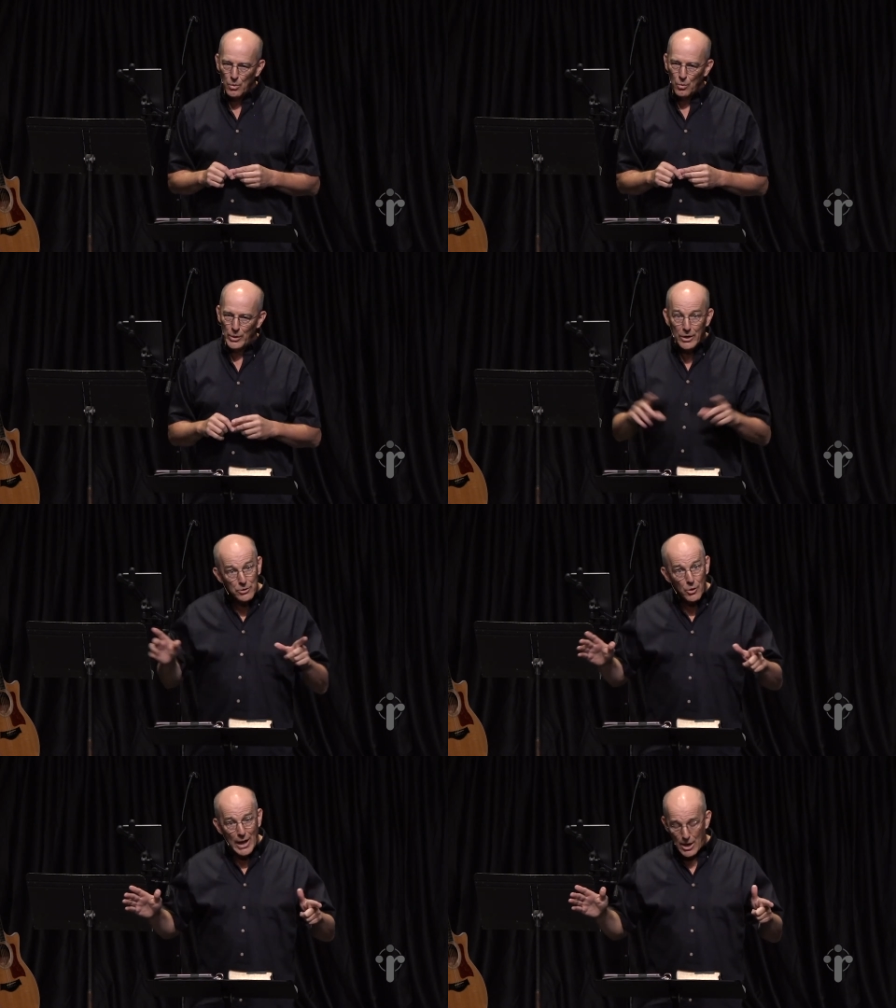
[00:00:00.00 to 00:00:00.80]
We don't
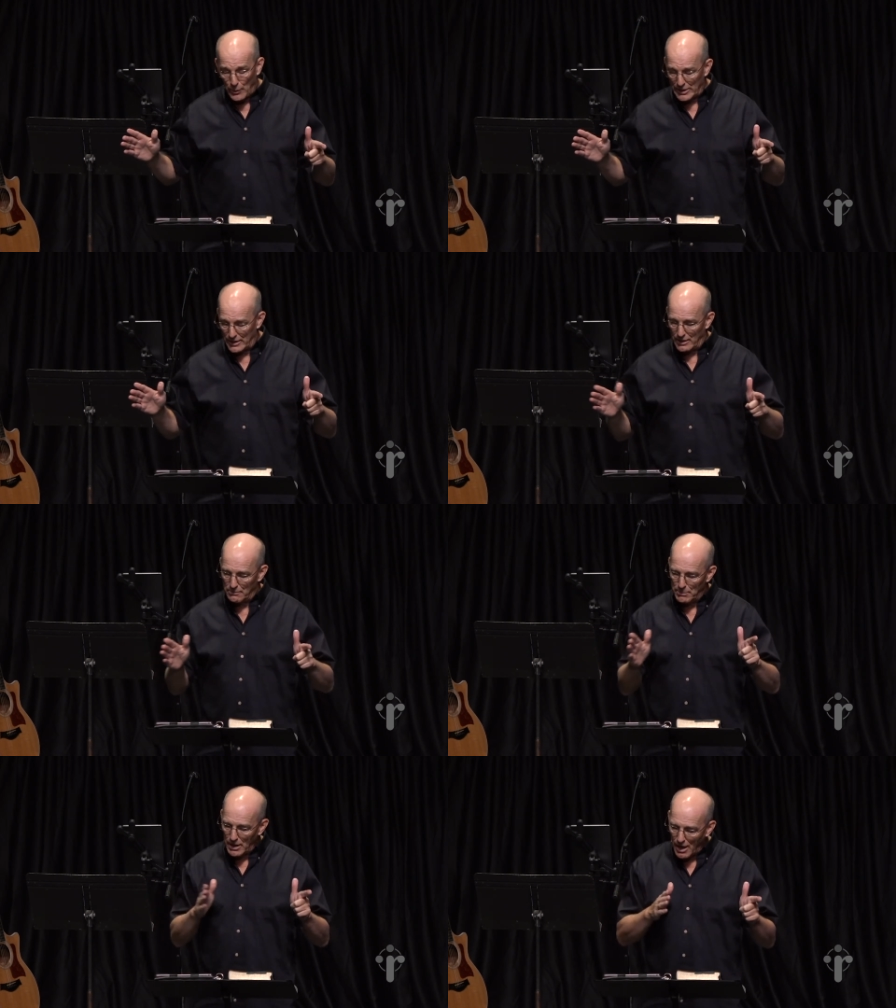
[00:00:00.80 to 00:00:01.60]
know how he did
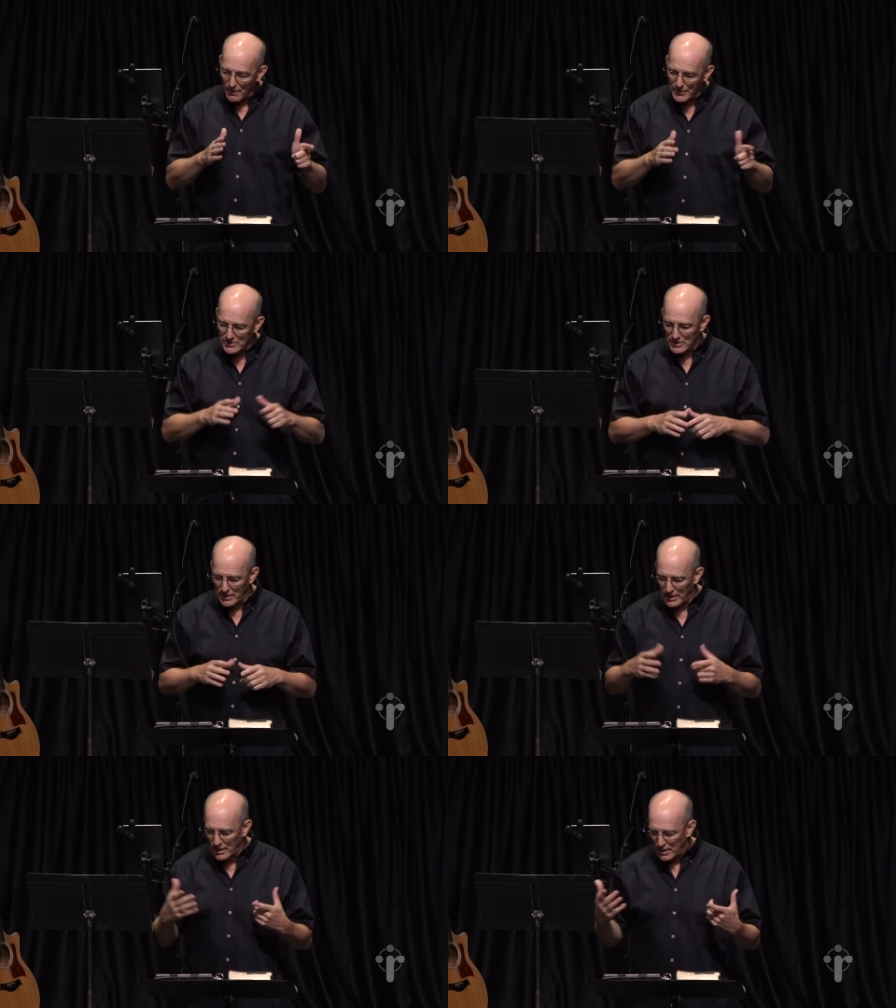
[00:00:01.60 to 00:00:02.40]
it, but
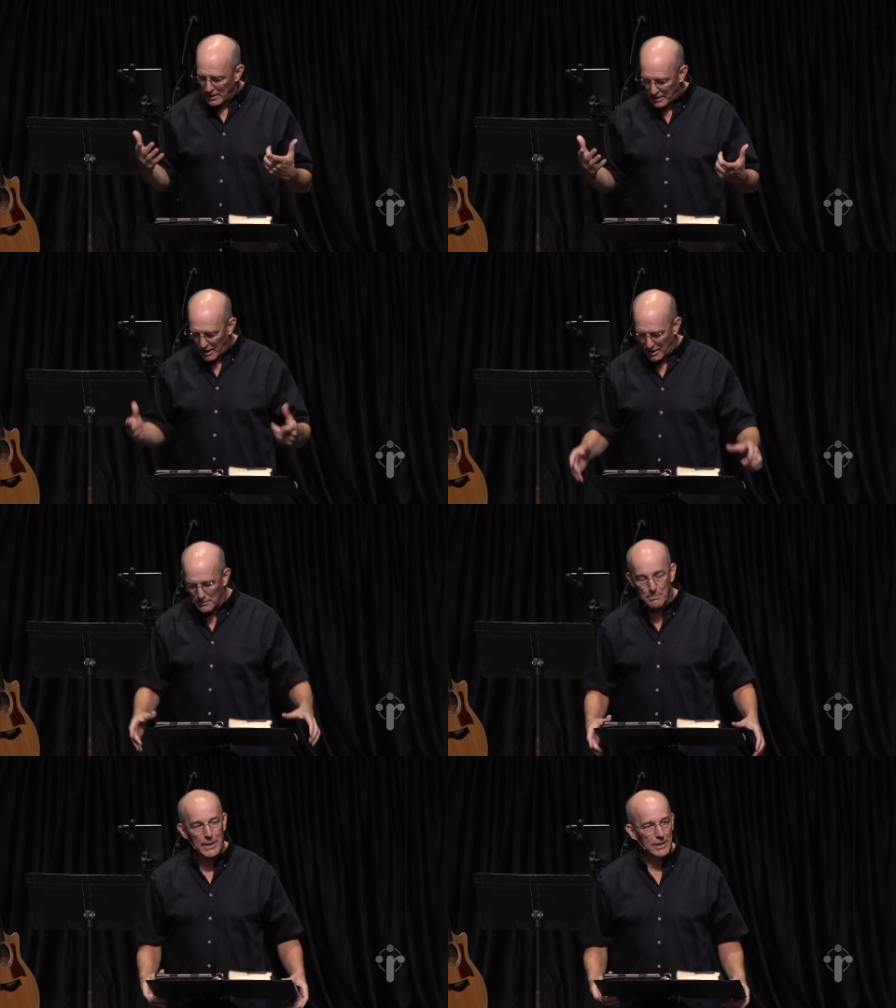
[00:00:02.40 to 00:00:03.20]
obviously
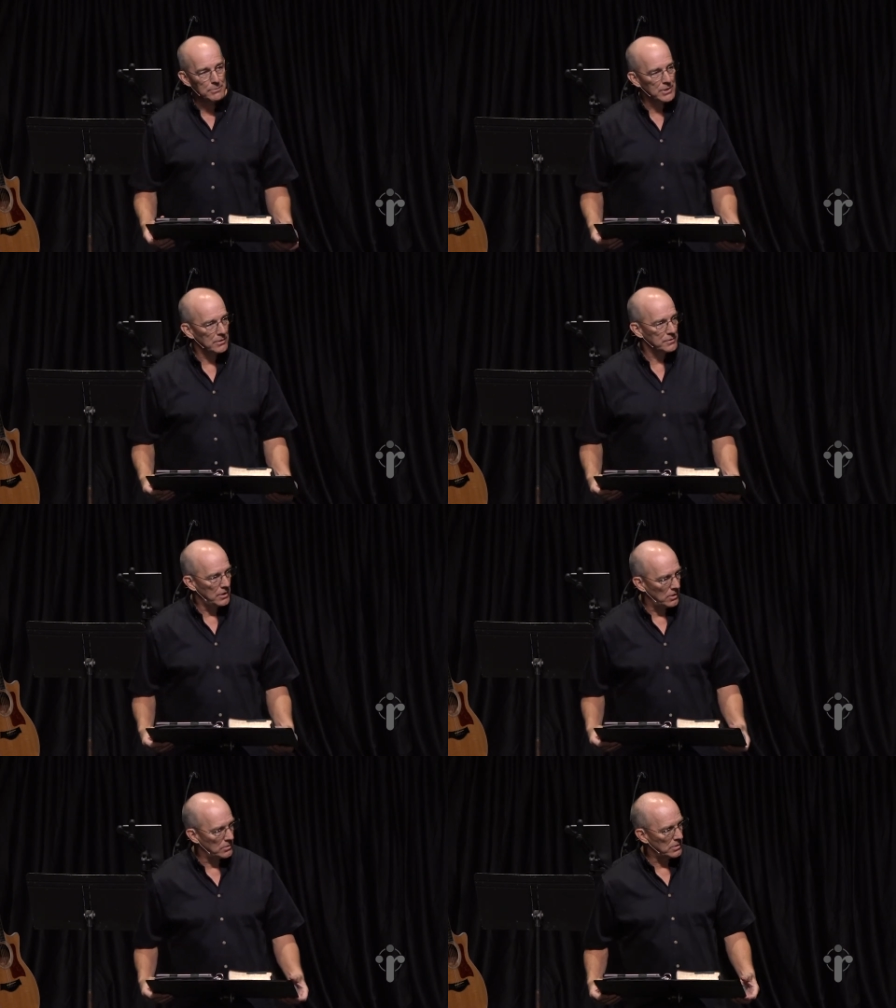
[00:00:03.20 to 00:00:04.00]
God made himself
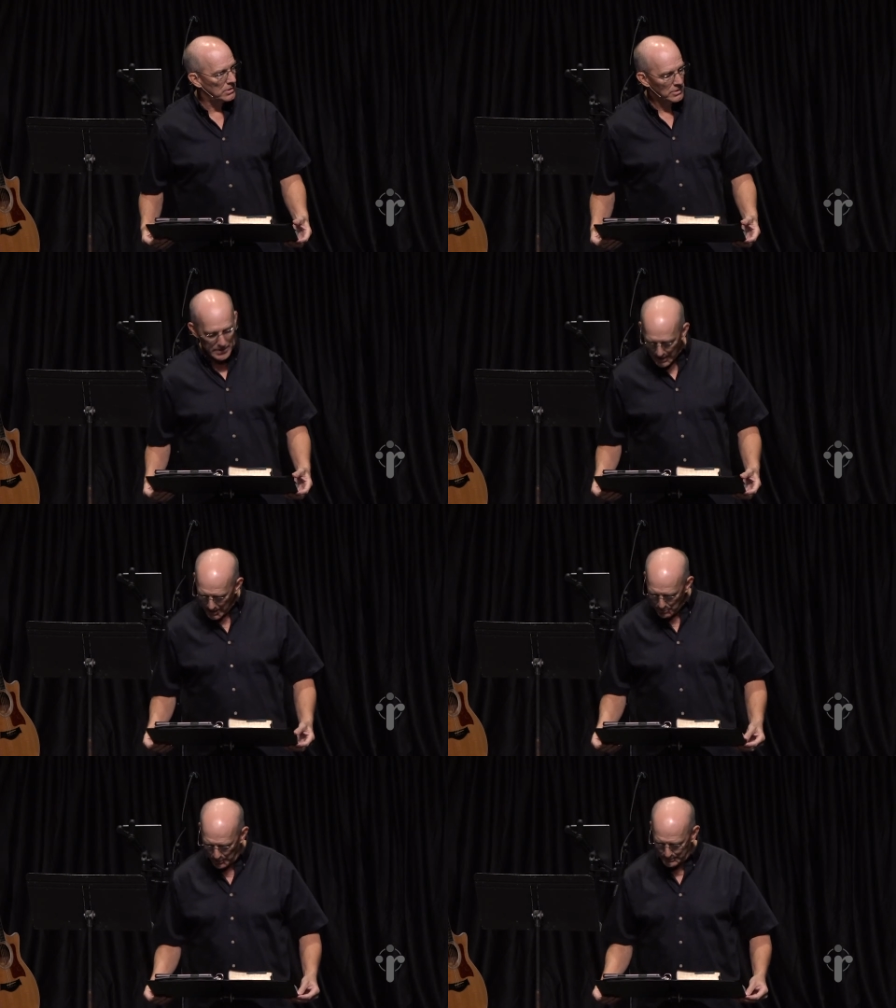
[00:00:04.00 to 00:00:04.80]
known to
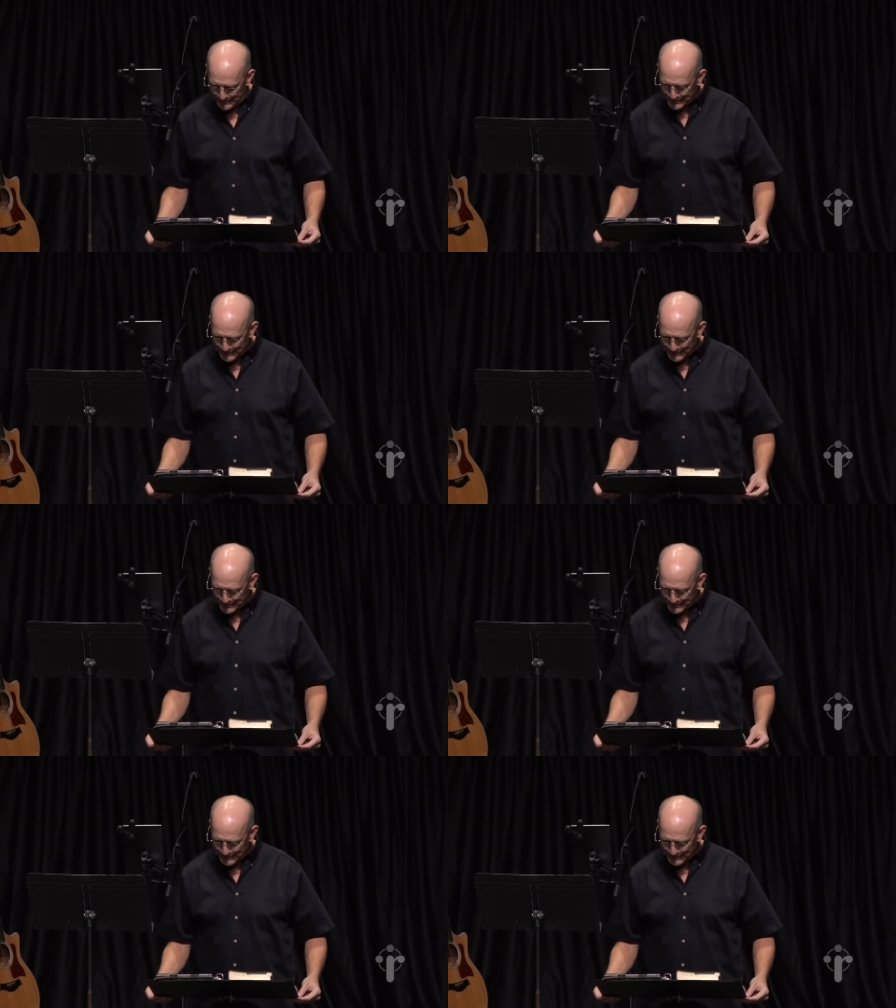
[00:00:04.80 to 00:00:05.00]
Abram.